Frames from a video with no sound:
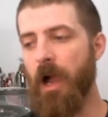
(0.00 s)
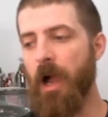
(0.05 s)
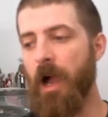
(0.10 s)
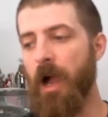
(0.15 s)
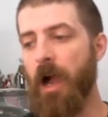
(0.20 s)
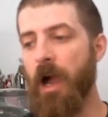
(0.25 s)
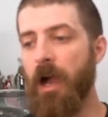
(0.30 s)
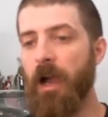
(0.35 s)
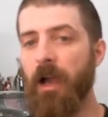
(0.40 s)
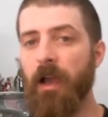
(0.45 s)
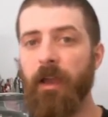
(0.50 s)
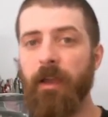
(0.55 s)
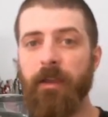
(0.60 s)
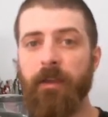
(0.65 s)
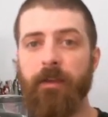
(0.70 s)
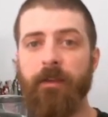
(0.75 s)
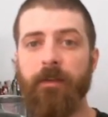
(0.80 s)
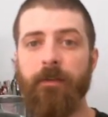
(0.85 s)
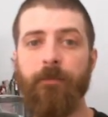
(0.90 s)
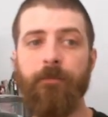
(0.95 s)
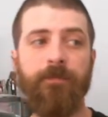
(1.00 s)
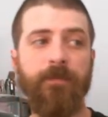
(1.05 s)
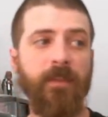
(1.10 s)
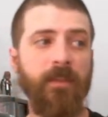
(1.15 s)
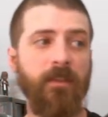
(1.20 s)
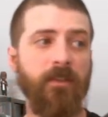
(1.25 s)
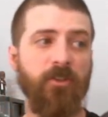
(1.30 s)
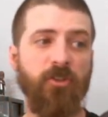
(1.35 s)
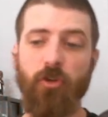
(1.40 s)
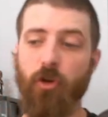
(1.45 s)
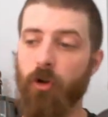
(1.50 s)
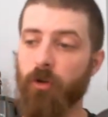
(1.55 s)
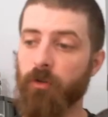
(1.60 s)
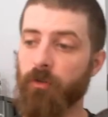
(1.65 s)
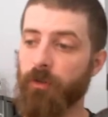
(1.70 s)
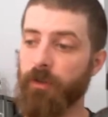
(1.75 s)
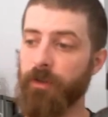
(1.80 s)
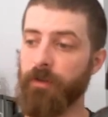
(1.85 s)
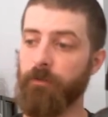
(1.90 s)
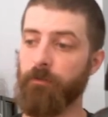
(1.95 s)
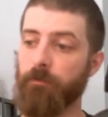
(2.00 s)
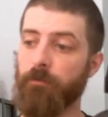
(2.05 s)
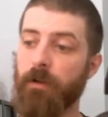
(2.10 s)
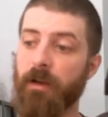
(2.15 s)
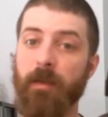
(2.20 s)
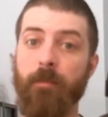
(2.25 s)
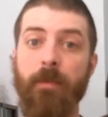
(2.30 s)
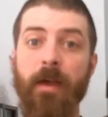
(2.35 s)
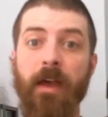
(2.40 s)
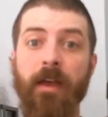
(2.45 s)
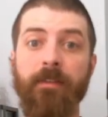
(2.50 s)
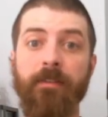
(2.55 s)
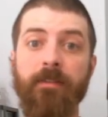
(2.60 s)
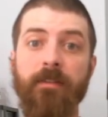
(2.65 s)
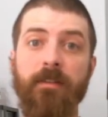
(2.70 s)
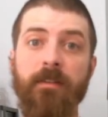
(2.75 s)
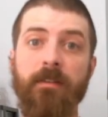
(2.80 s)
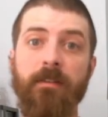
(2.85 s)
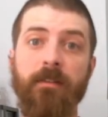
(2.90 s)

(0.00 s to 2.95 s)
I strongly recommend